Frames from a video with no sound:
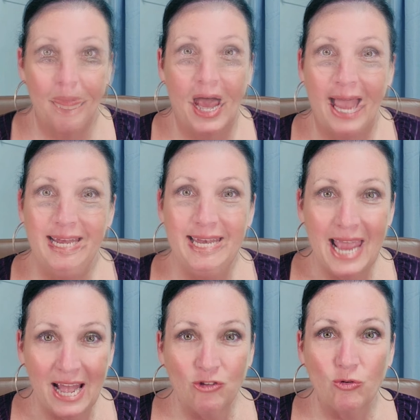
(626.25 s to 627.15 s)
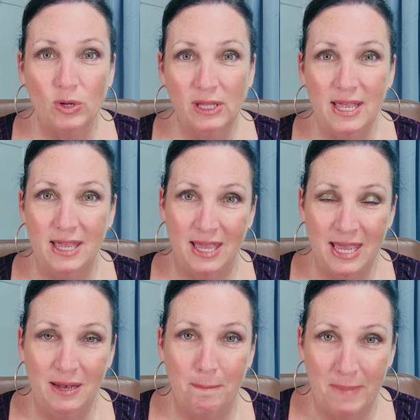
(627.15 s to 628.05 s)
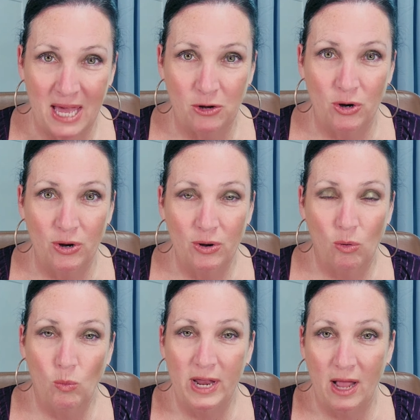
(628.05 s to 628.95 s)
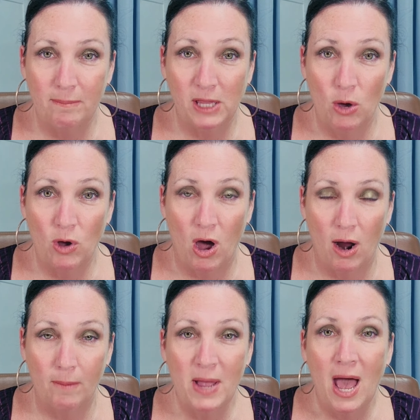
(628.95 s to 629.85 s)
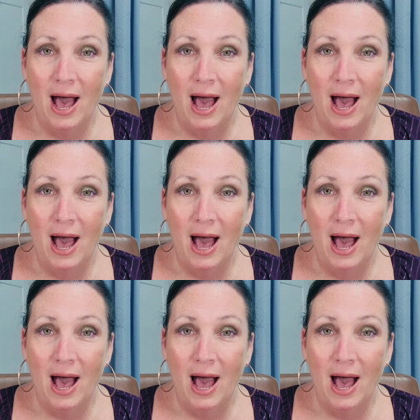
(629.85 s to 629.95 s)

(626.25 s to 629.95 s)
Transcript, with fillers: I naturally eat better when I'm low carb.